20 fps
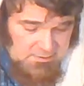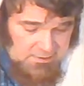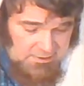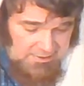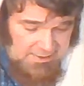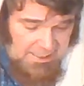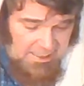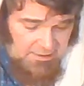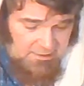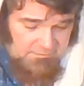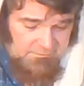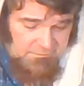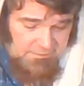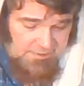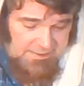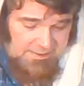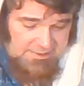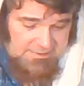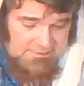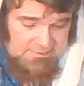And out of
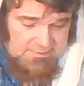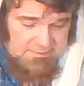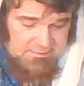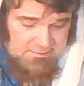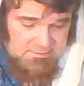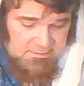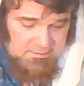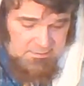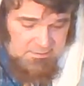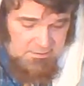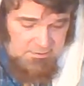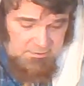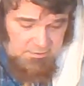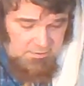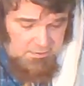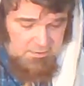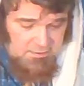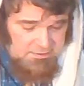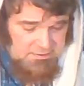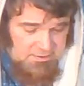that,
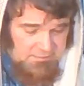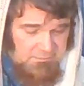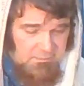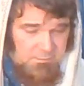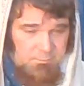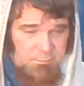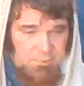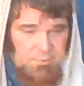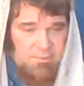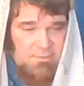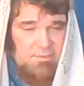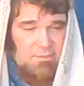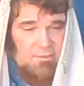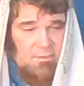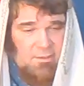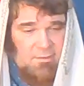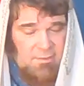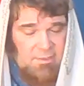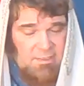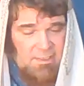they're a different person,
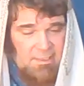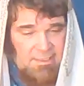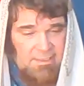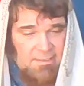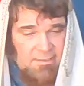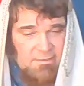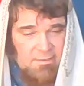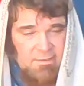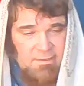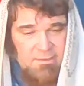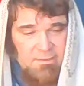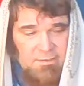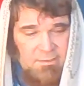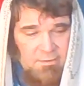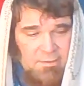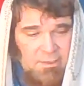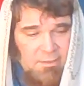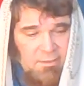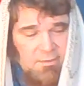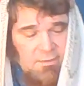aren't they? So
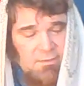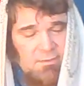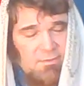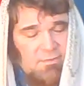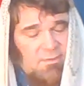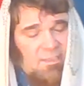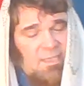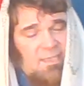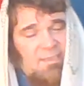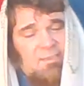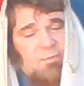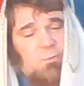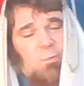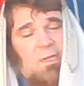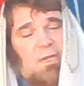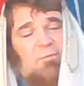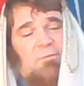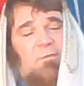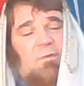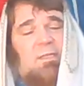there, that's
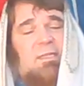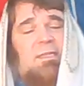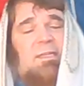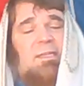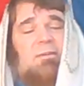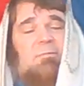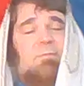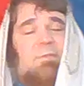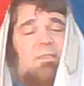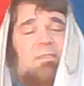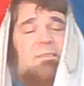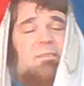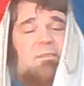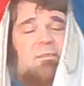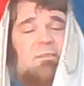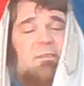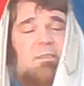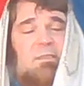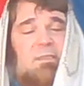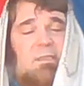why forgiveness
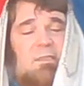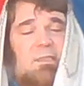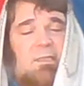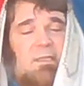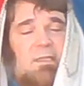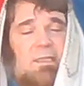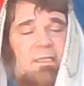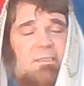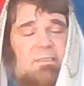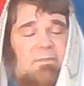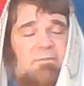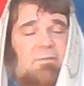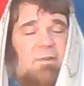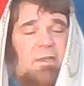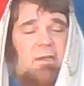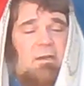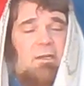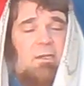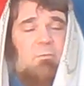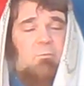is a
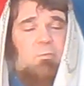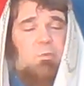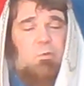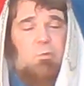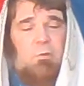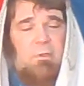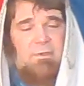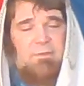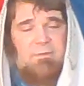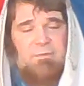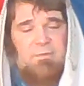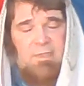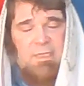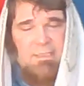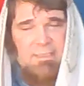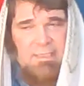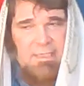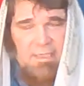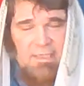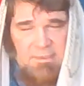very important
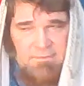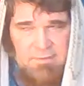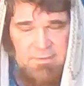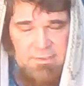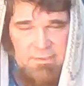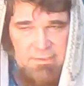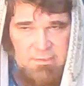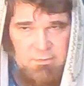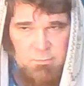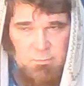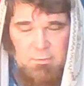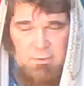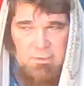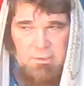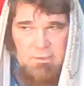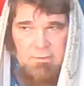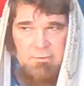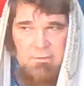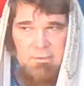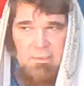thing to have in this
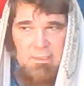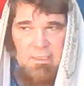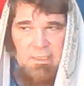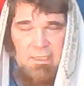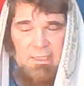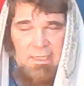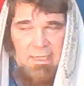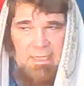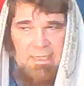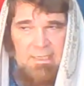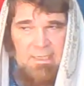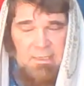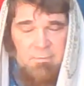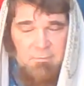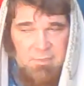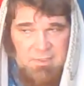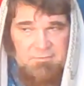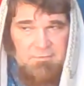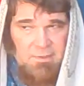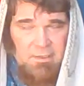world. And it can
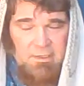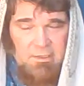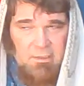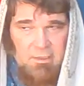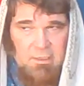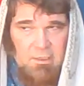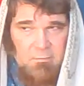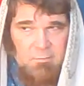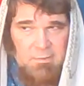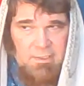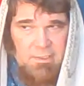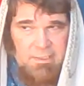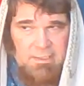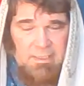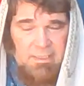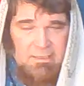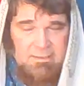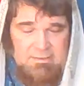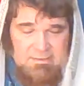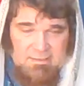be very hard when you
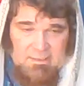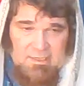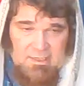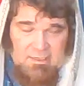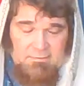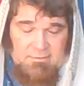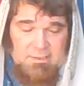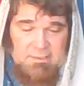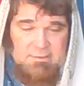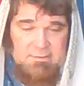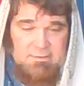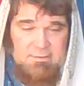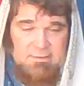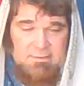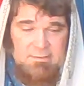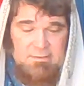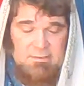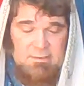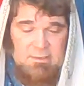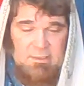got a tyrant
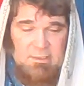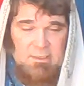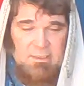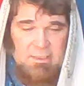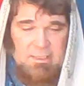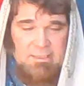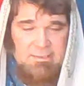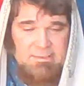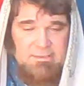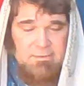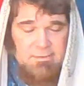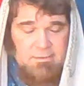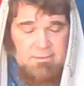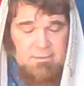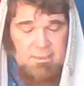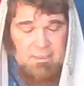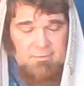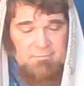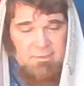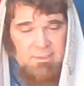and certain
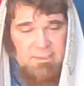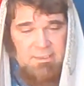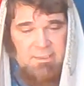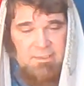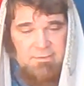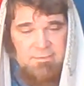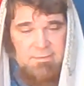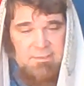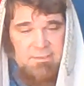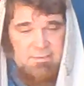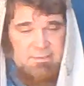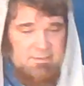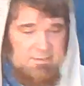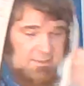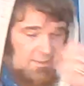other countries